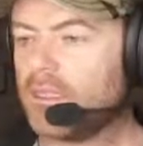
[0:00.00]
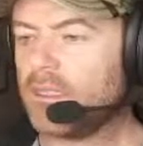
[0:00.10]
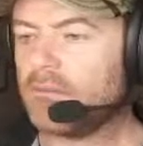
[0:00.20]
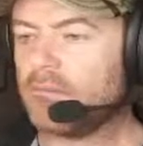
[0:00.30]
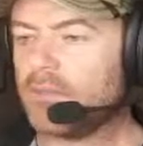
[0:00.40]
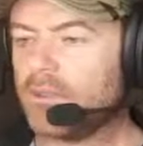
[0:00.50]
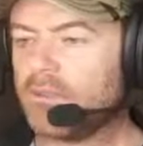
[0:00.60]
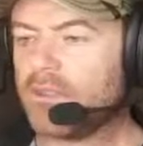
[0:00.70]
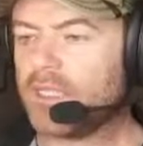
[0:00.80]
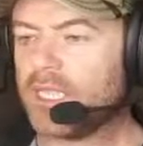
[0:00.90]

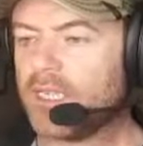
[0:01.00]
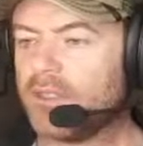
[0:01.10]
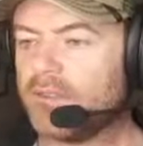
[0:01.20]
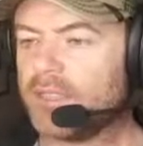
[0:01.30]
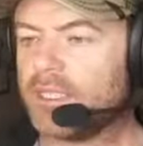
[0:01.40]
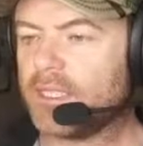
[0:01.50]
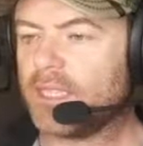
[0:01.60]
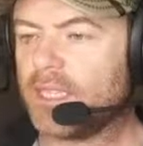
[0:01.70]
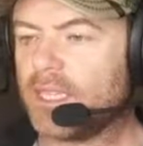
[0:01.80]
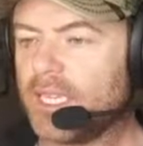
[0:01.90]
move that over to
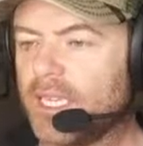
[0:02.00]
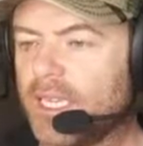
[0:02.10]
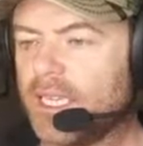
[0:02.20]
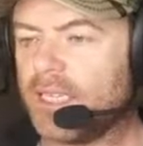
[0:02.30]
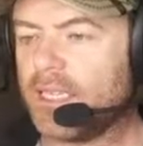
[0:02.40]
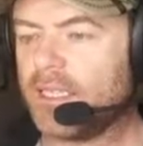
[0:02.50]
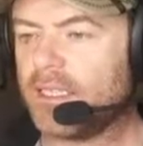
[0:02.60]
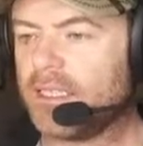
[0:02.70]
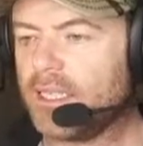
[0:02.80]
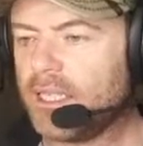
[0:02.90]
there,
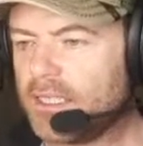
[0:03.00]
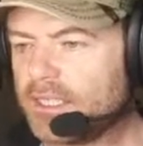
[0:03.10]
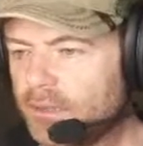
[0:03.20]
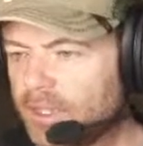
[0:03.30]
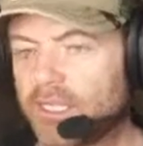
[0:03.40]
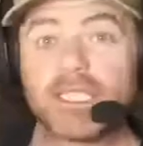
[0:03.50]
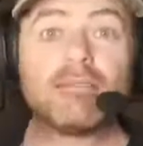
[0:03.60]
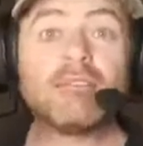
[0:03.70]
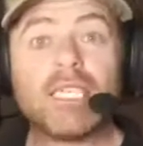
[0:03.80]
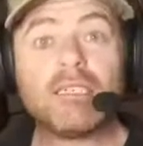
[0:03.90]
and let's see what this sounds